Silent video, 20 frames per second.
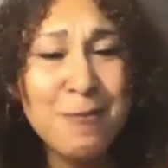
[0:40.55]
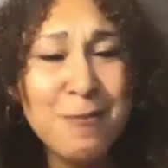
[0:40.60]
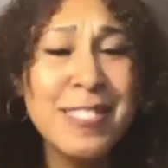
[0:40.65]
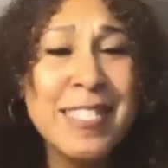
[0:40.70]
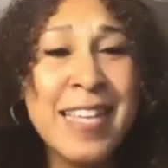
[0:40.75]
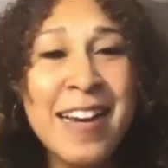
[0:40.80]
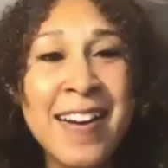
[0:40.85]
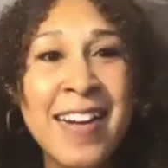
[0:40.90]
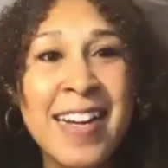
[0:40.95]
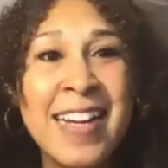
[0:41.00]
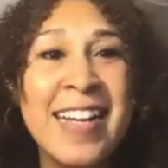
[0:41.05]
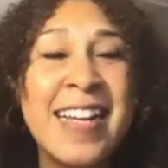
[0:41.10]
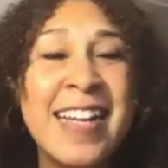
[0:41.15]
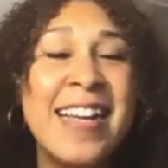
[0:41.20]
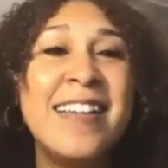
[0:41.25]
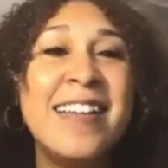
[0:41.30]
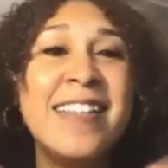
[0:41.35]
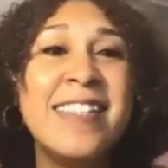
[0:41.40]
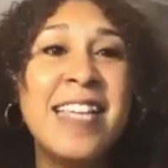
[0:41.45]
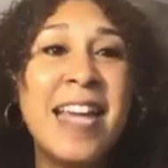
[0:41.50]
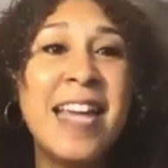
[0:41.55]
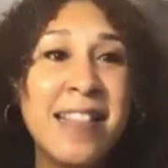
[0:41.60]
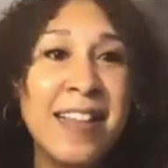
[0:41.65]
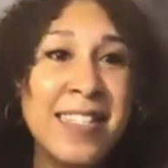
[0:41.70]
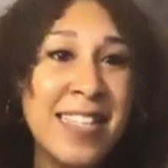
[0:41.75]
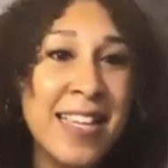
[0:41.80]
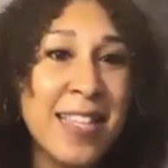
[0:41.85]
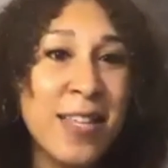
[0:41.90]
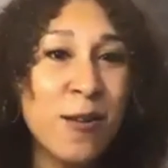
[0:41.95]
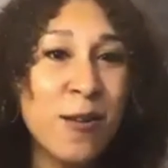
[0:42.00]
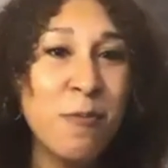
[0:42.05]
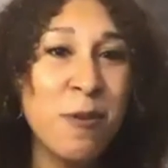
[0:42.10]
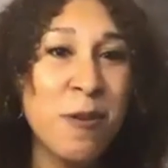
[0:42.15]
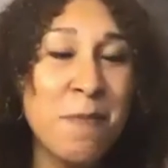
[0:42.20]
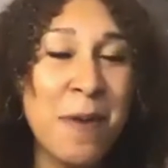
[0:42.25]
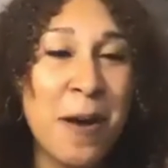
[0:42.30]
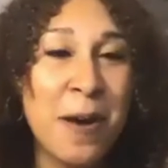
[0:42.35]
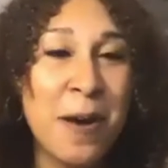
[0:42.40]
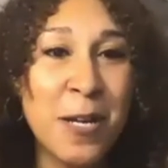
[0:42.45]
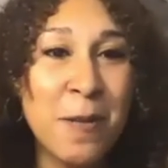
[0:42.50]
So Sarah, tell us a little
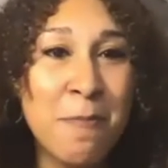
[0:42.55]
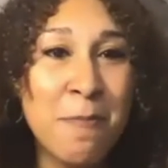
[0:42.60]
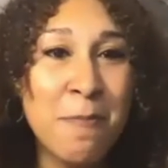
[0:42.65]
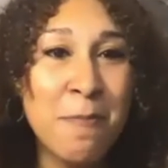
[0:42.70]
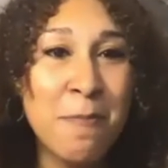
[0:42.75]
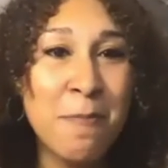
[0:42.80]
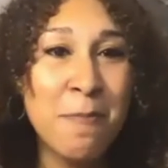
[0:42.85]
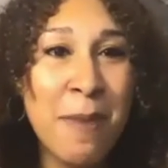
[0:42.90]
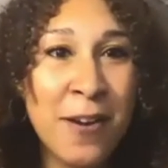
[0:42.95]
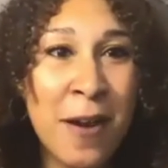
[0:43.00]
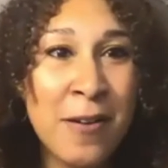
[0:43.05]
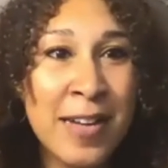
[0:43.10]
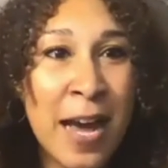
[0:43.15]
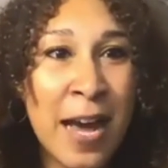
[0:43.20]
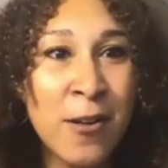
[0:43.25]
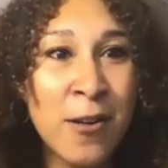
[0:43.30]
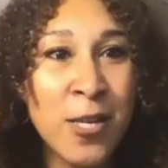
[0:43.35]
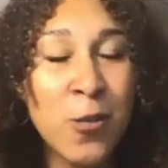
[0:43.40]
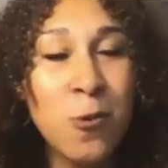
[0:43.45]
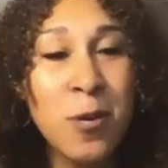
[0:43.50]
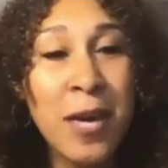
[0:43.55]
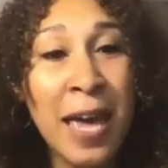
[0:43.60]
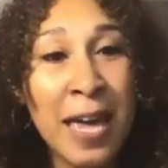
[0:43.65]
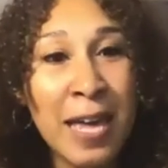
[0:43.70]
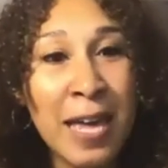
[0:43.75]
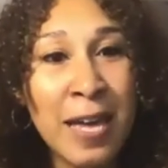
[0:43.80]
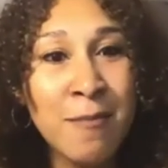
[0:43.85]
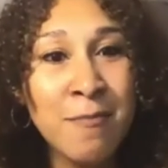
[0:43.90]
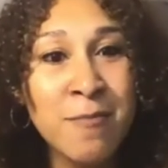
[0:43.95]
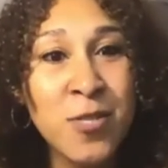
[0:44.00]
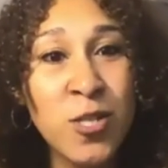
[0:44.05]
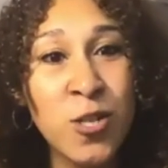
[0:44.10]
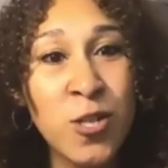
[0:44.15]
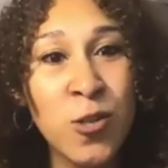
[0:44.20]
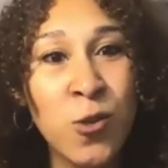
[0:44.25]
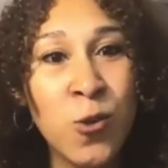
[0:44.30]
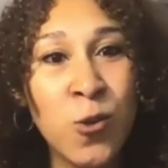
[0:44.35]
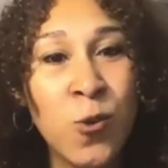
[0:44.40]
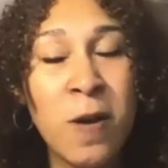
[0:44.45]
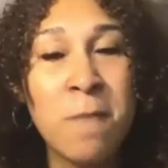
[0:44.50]
bit about your background and how you came
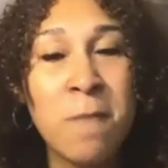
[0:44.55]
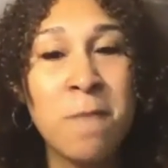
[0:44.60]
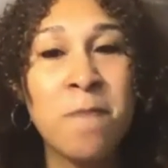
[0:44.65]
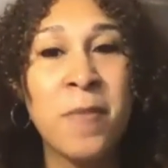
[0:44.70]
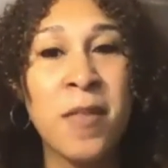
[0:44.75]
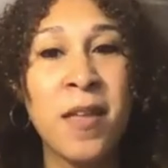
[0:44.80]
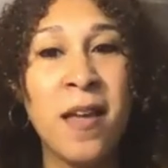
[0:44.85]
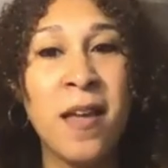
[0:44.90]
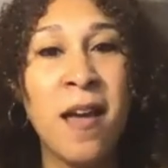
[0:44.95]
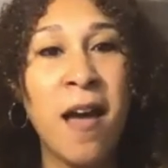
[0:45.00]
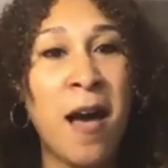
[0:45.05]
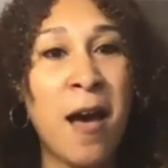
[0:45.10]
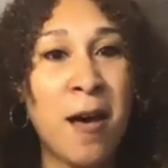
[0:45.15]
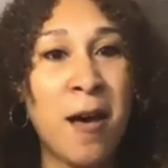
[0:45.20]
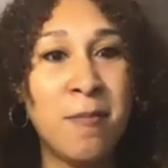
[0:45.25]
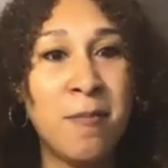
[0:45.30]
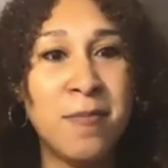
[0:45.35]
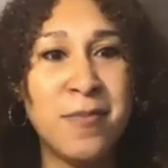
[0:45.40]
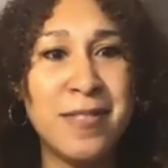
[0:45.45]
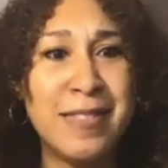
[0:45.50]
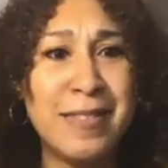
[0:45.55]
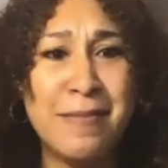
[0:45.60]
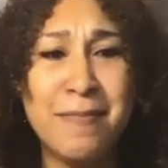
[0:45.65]
to, um,